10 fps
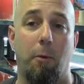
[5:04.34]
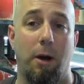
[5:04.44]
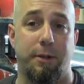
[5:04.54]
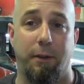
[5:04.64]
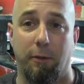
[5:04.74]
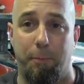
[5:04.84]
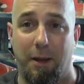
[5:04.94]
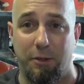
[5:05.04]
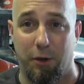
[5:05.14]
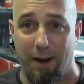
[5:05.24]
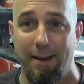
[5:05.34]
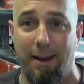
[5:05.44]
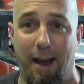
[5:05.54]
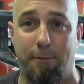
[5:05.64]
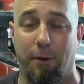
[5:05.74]
watching this because you're
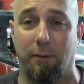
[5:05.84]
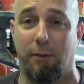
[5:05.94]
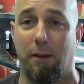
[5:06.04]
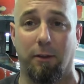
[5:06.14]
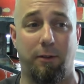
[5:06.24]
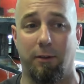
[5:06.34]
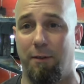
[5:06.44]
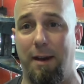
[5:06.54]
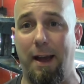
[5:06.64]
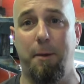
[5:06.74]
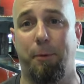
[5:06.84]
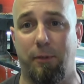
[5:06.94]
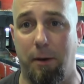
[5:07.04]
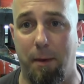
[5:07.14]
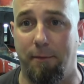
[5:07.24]
into African cichlids, because
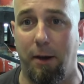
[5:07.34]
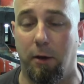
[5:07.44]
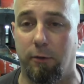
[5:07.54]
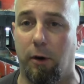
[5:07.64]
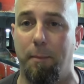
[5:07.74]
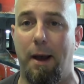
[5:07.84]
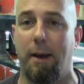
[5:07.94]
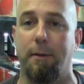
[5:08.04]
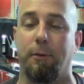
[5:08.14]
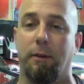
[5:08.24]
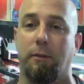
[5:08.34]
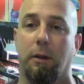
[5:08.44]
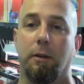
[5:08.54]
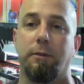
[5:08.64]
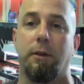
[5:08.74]
90% of my videos are about African
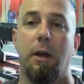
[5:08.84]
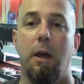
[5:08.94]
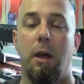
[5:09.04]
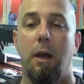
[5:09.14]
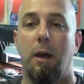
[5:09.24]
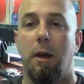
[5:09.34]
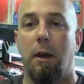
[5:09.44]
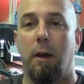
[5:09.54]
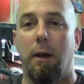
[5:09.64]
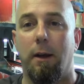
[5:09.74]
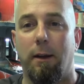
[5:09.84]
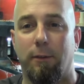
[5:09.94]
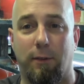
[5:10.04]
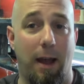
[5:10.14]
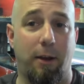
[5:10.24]
cichlids.
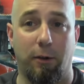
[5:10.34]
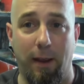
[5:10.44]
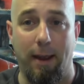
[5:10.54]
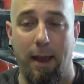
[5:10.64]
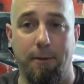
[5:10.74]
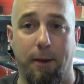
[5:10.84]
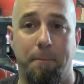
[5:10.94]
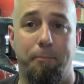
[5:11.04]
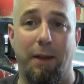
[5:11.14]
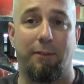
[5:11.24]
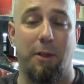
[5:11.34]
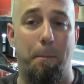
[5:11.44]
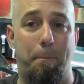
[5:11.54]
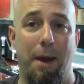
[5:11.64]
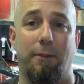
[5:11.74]
Stock your tank heavy. That's the
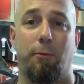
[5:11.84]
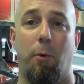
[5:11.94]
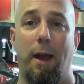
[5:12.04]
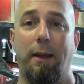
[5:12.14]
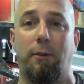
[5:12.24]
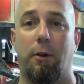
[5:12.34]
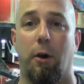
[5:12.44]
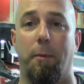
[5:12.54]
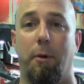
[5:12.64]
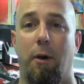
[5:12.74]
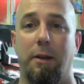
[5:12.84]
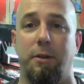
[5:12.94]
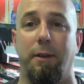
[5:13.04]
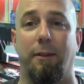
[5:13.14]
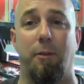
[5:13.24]
best way to curb
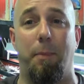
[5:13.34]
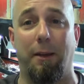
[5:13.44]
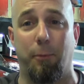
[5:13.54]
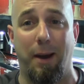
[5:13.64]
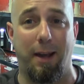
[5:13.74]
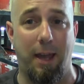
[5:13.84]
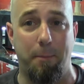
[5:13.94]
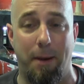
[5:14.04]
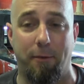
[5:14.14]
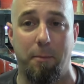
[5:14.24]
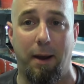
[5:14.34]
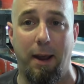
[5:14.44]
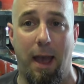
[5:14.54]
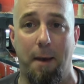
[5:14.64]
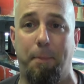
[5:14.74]
aggression. That's the best way to keep
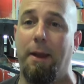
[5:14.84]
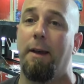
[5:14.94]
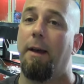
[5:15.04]
everybody happy.